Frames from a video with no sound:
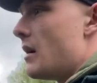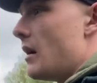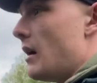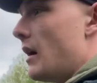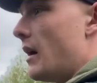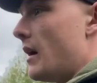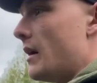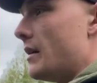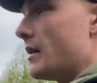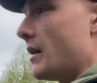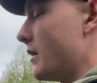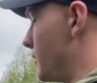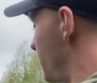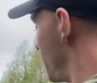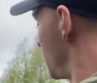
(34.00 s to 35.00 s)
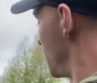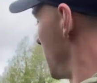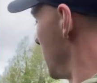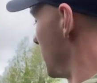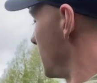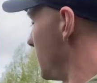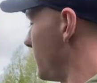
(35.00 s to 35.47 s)
and I
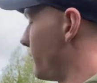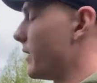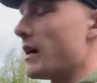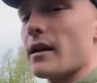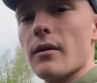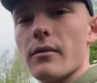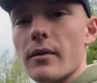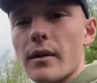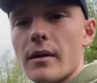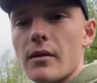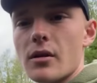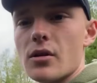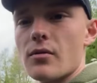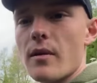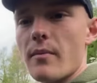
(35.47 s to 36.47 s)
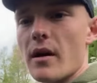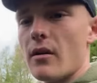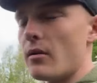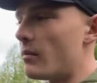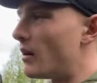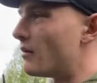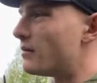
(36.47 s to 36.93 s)
did rake the swim out
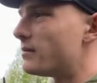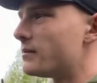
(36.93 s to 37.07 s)
about